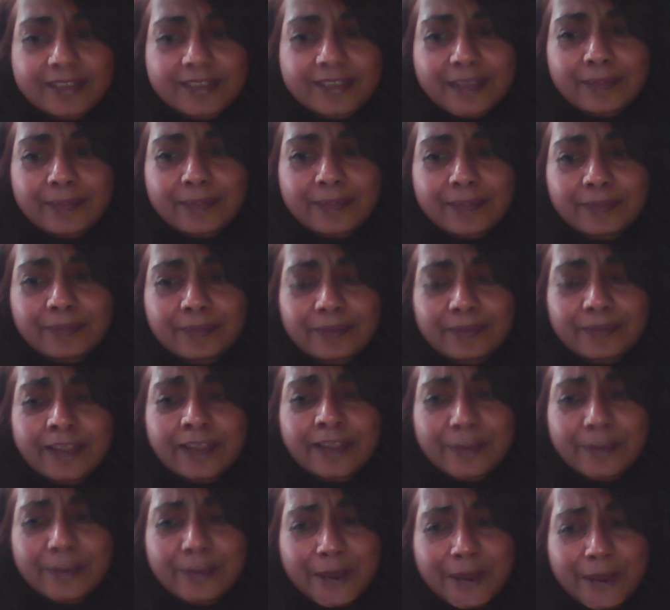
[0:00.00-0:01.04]
I,
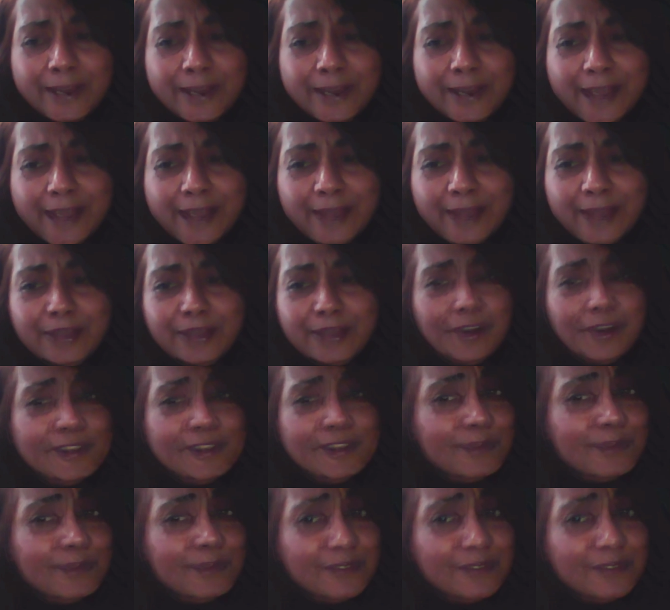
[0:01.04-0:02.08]
like right now, the cars
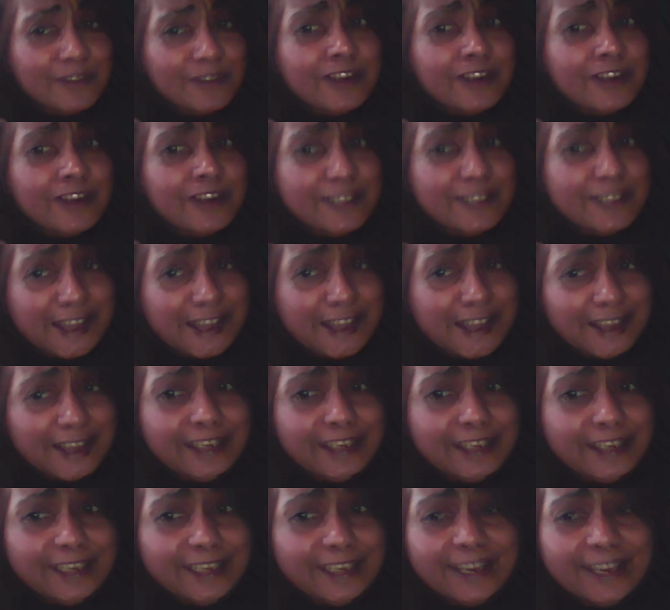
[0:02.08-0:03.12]
right. are being very
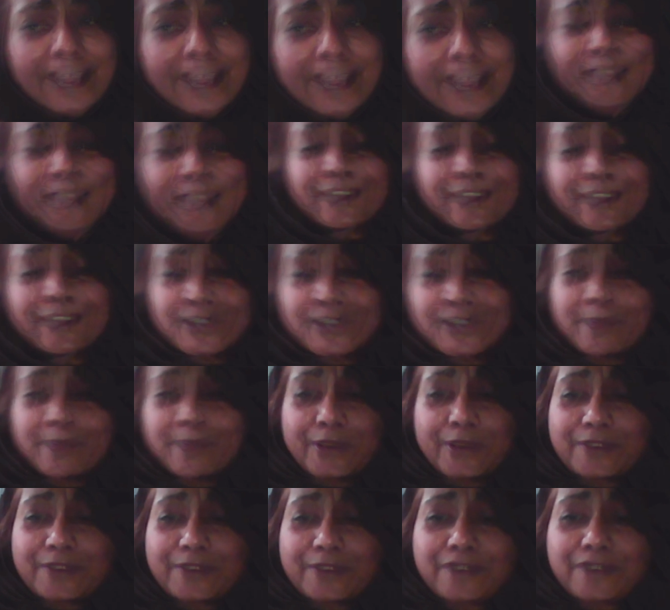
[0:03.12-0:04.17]
silent. They're just
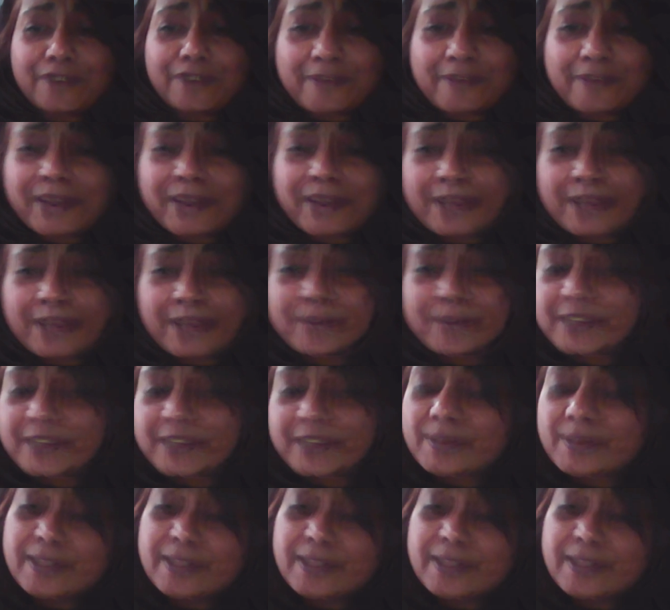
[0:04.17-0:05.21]
parked ah. in front of my neighbor's
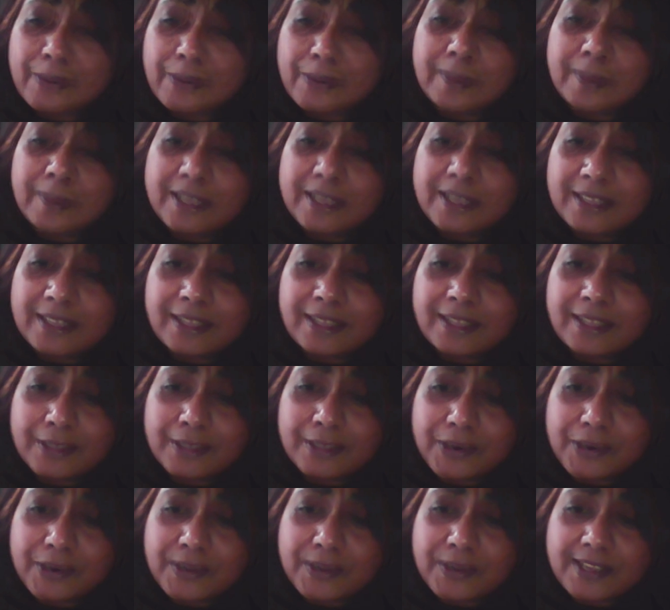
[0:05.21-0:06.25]
house, and they probably the, the
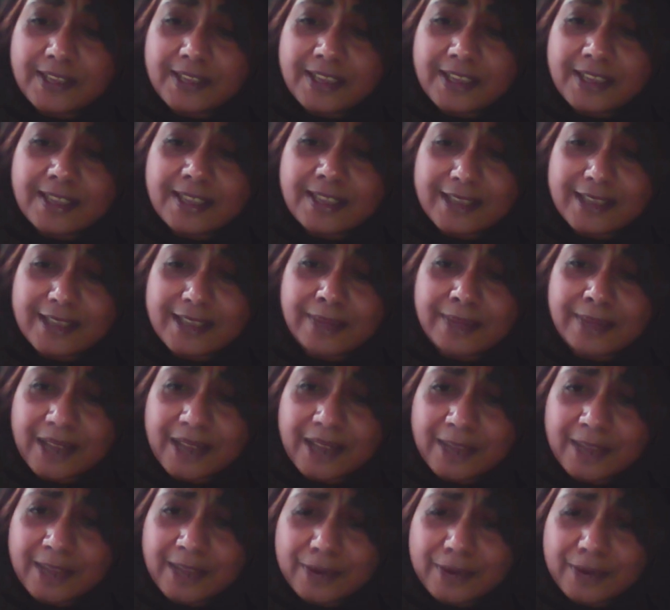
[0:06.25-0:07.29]
jokers are inside my
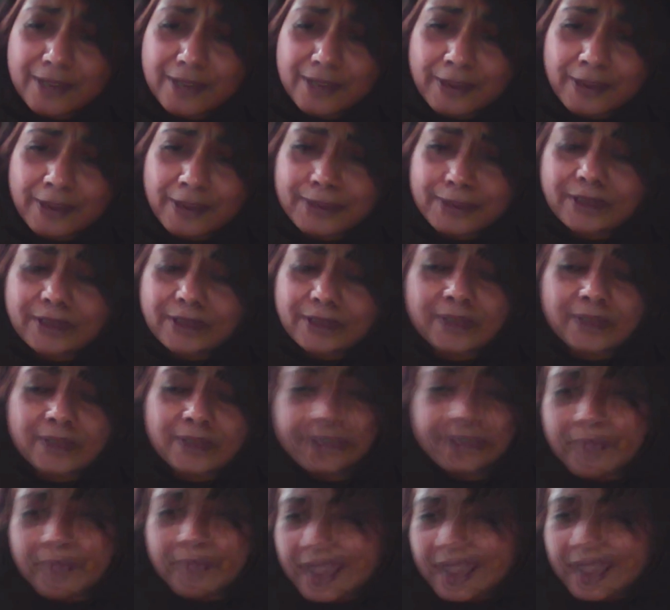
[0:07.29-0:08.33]
neighbor's house because
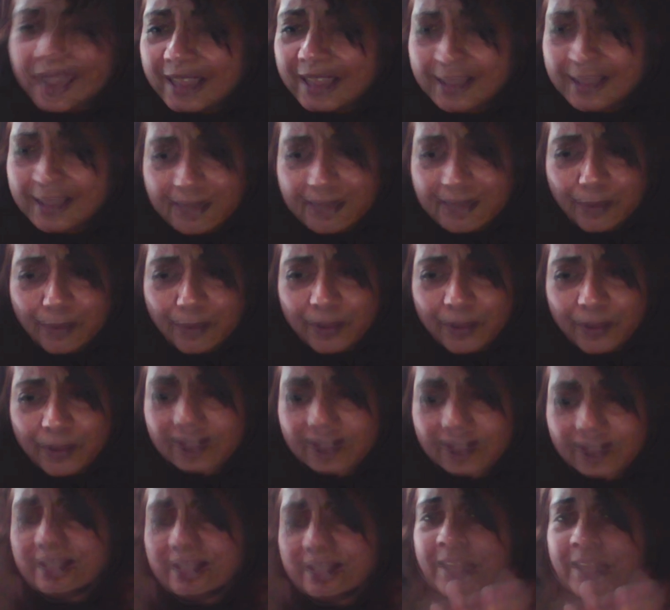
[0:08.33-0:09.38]
at this
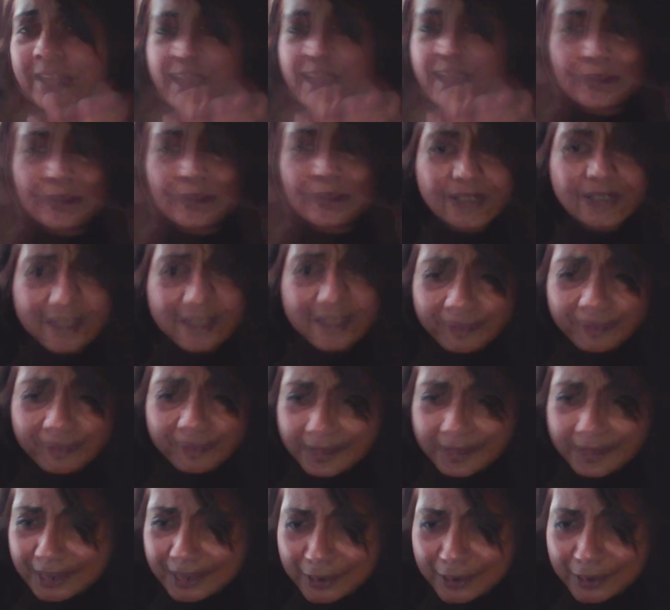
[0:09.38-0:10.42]
point the neighbors have been
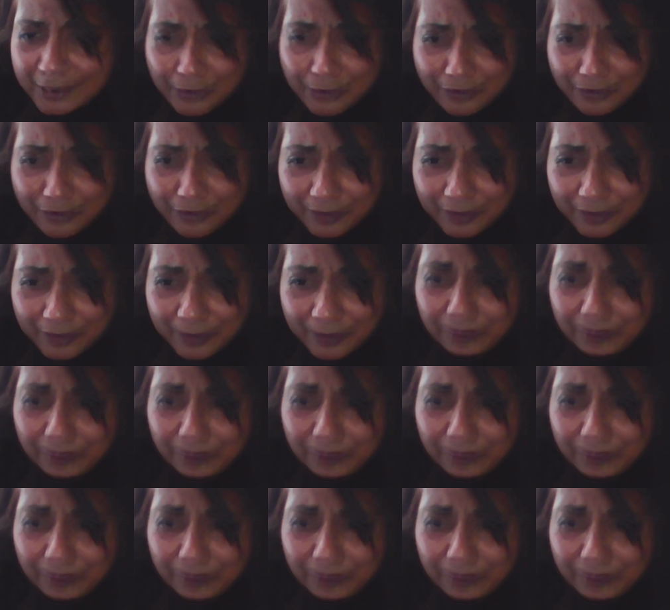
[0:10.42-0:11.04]
taken over.